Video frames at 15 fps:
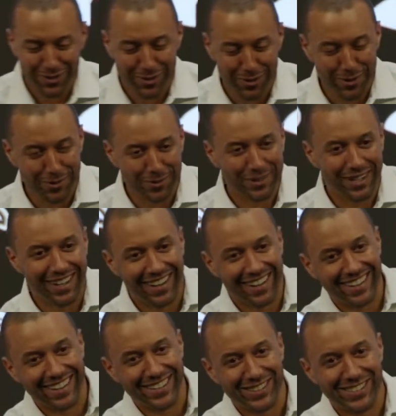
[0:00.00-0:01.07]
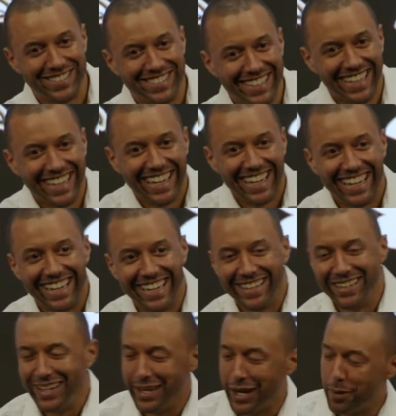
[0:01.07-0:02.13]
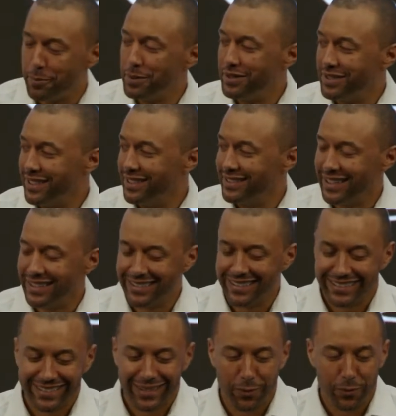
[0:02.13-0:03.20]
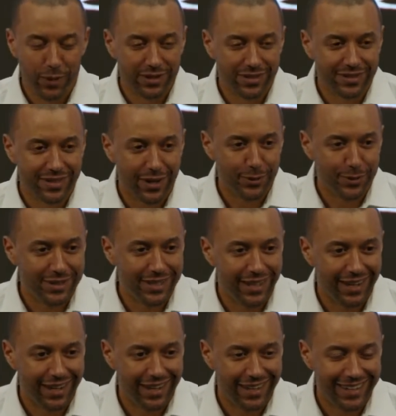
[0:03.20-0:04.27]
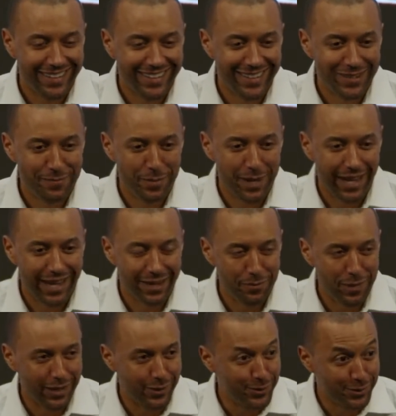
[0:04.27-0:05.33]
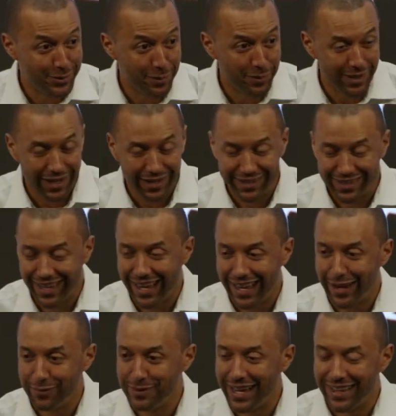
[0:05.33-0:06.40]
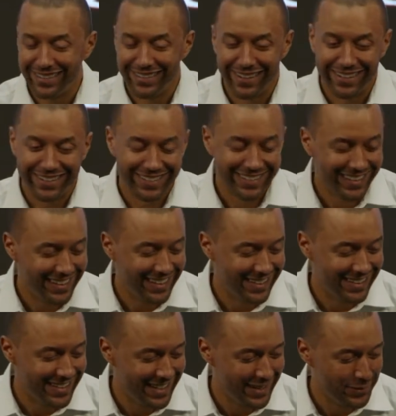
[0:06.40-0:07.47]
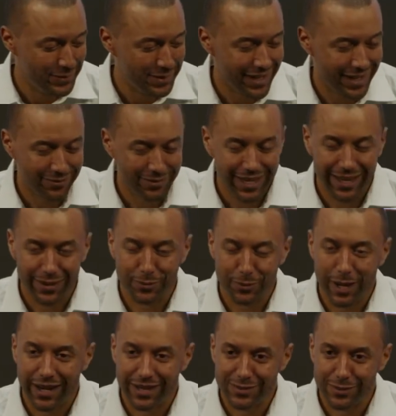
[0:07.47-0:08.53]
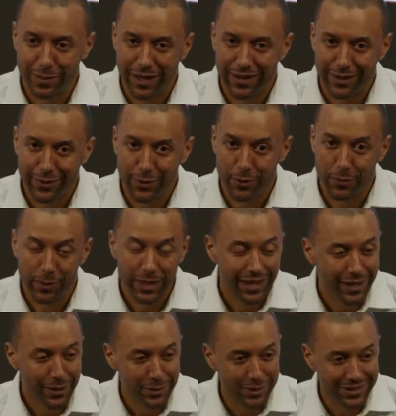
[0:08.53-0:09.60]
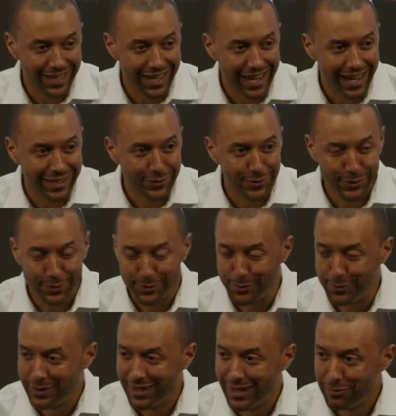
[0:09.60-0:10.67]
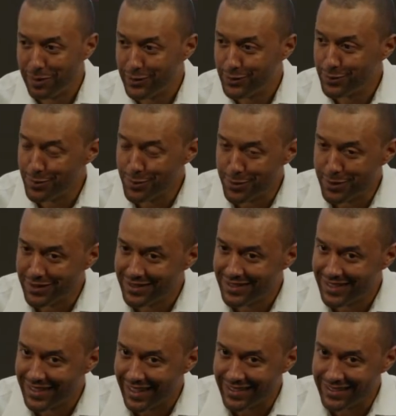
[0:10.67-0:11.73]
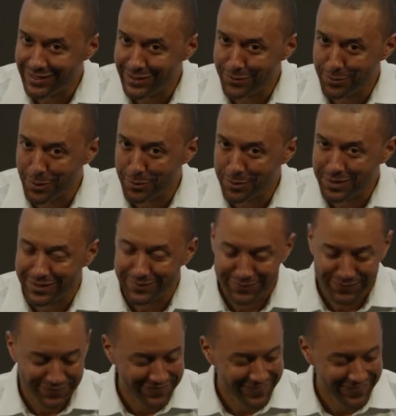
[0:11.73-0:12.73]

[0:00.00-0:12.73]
thorough. And I appreciate that, Dick. I want to start by doing something I have not done and have gotten razzed about at home. I want to say hi to my two boys, Ellison and Robeson,